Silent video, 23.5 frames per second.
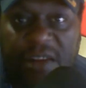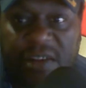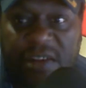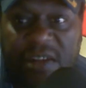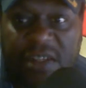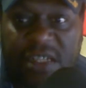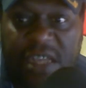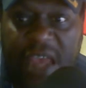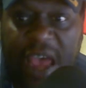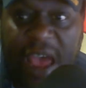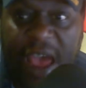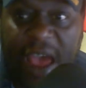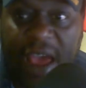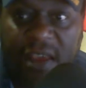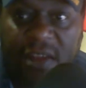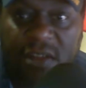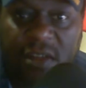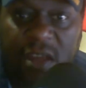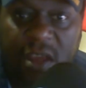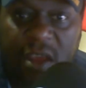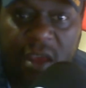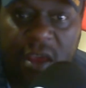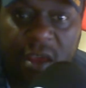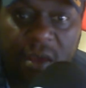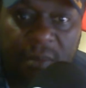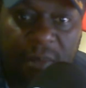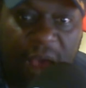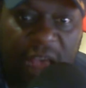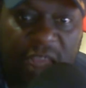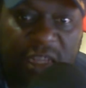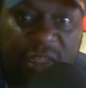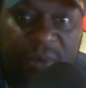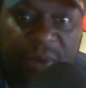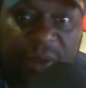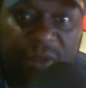the tax,
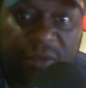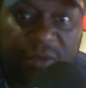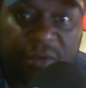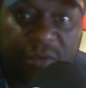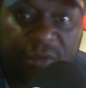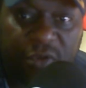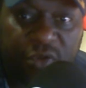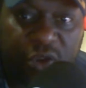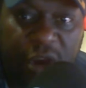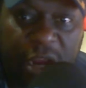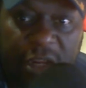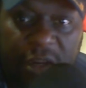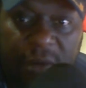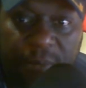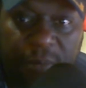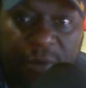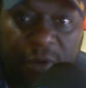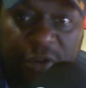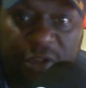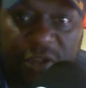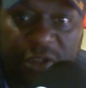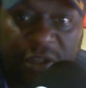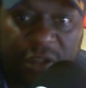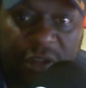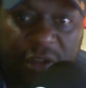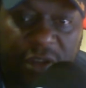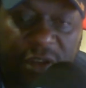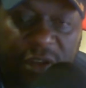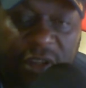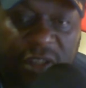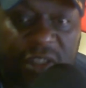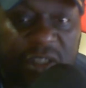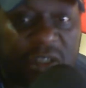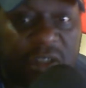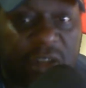possibly through trade and purchasing
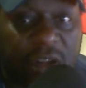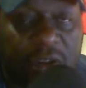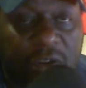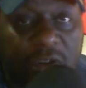goods in other